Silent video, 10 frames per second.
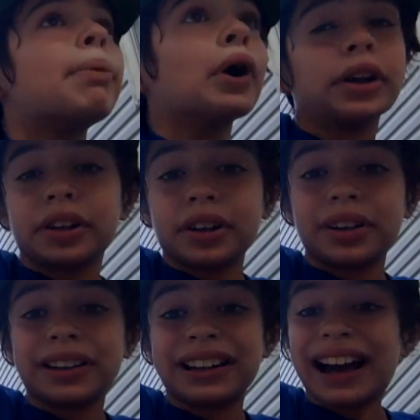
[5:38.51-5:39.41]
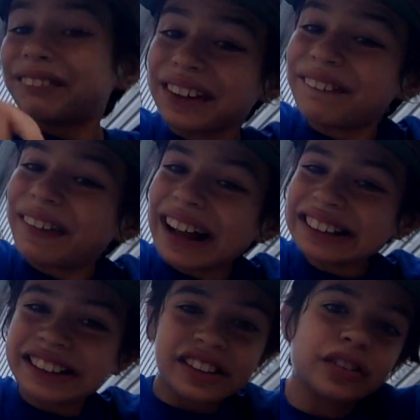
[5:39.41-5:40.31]
But I'm gonna
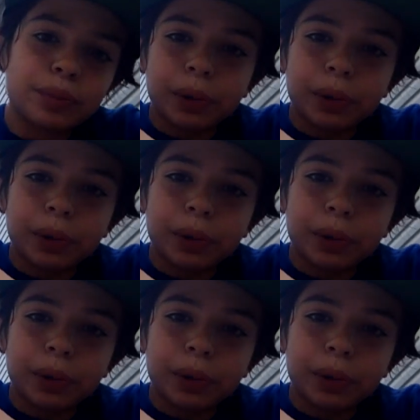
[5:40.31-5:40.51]
practice.